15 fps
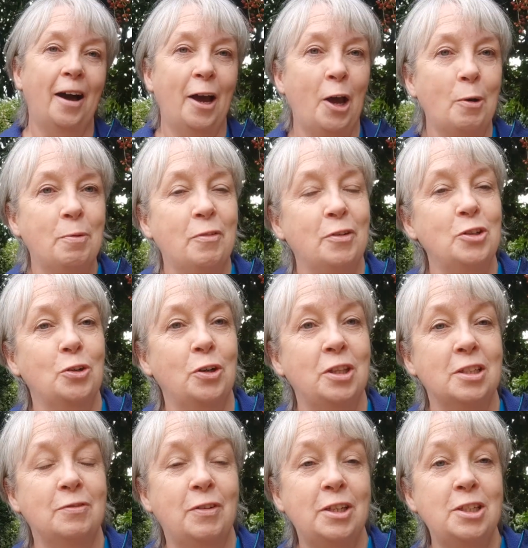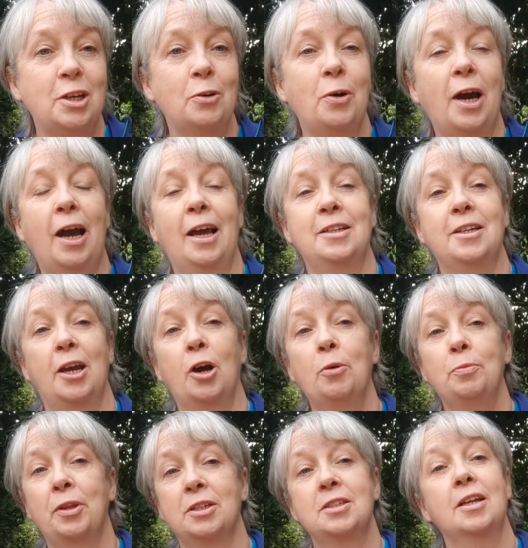I hope you've enjoyed this video, and I
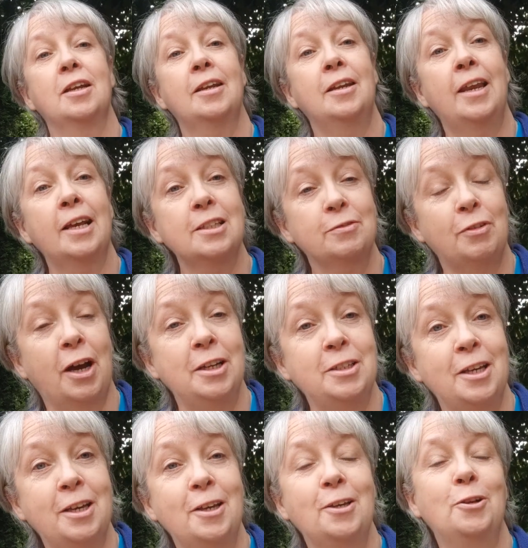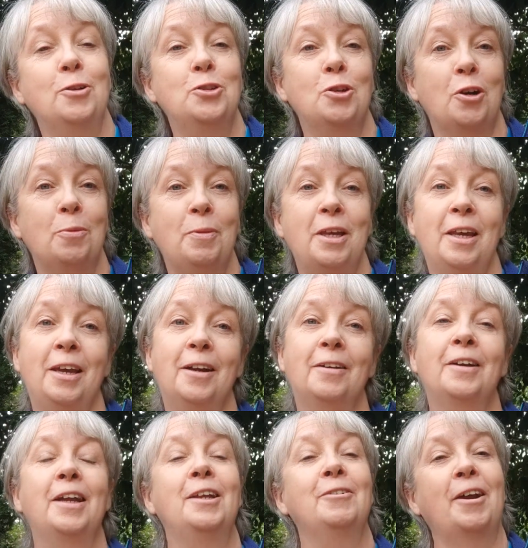hope that next Friday you'll join me
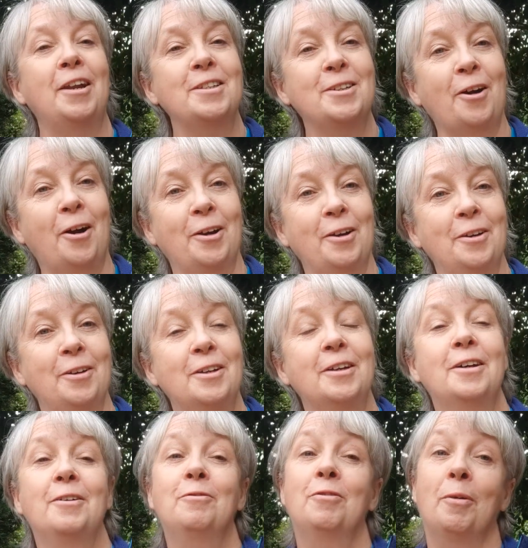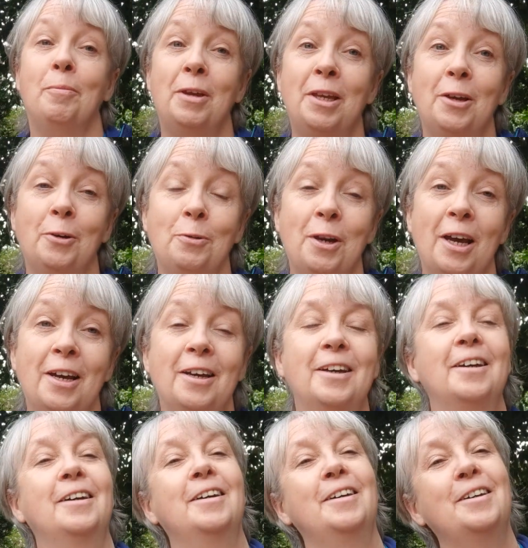here in Granny's Garden. From me, Una,
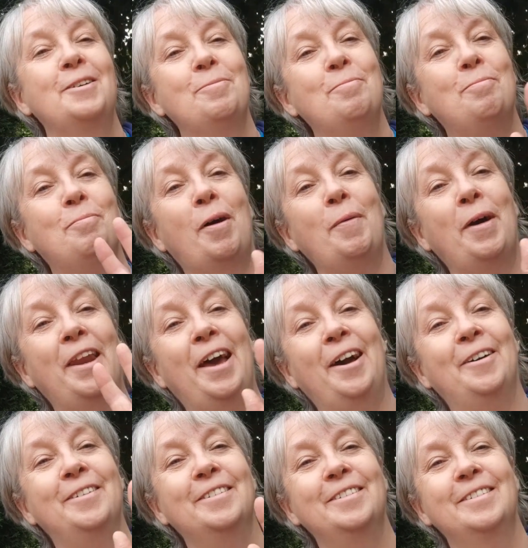bye bye now.